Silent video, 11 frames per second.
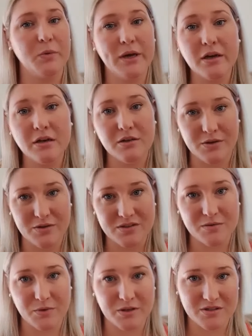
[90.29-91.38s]
We're going to use
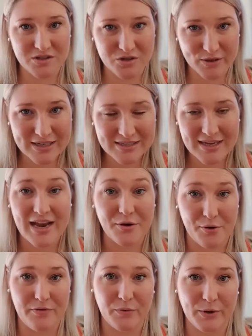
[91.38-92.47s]
the words stress and
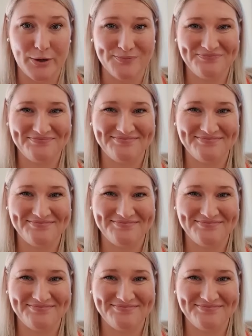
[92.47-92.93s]
overwhelm.